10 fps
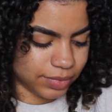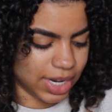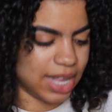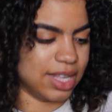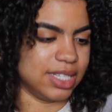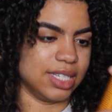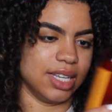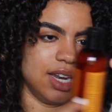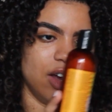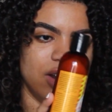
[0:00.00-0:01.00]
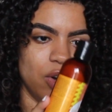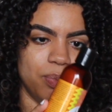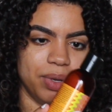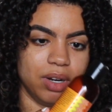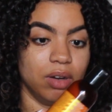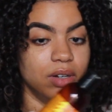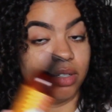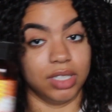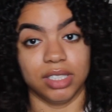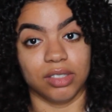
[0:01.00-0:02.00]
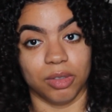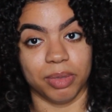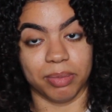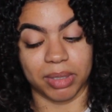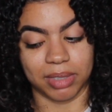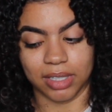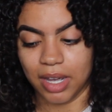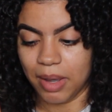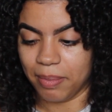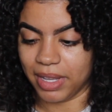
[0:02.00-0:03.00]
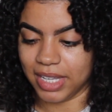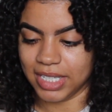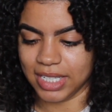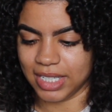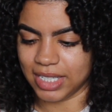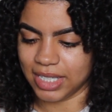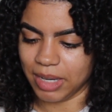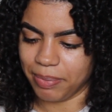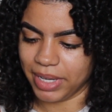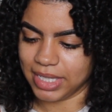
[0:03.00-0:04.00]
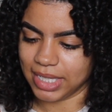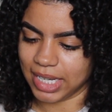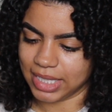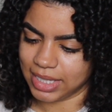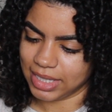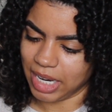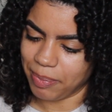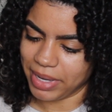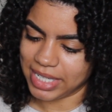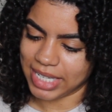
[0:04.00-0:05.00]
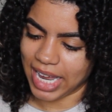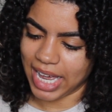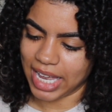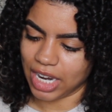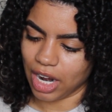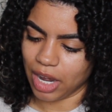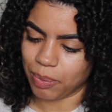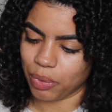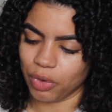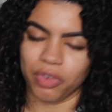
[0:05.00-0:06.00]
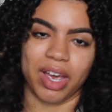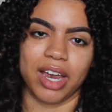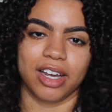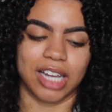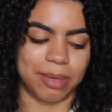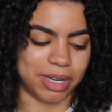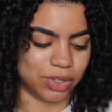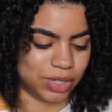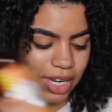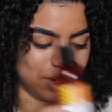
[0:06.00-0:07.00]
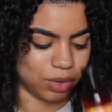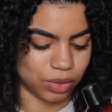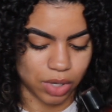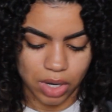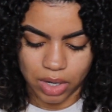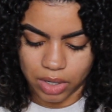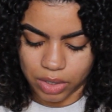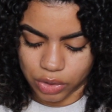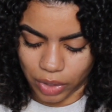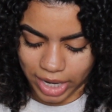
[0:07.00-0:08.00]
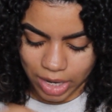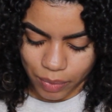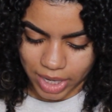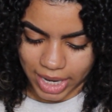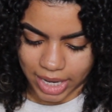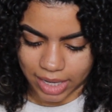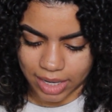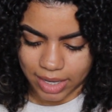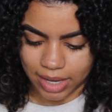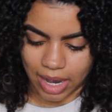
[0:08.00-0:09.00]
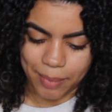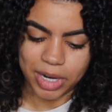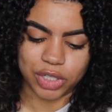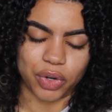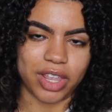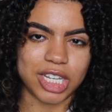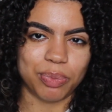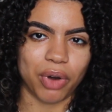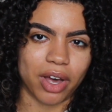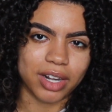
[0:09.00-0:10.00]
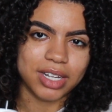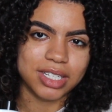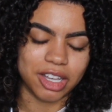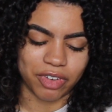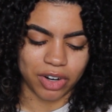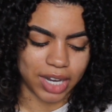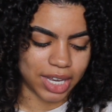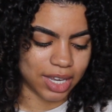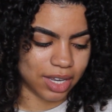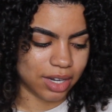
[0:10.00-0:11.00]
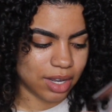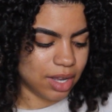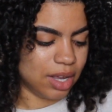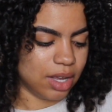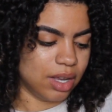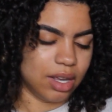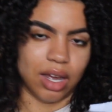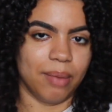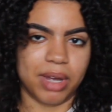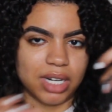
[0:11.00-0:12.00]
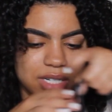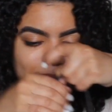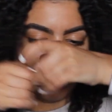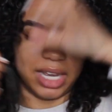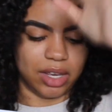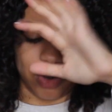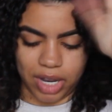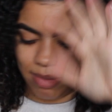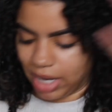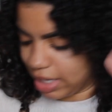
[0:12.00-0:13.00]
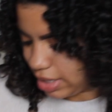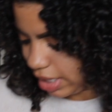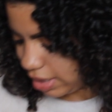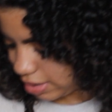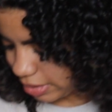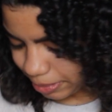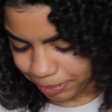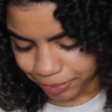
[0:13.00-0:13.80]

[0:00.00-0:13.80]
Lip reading: And this is an unopened, oh no, this is open, baby. But this is a slip and slide knot proof hair glide by Botanicals. So I kind of want to like, I'm going to try these products. If I don't like it, I'm going to just be like, yo, anybody can take these.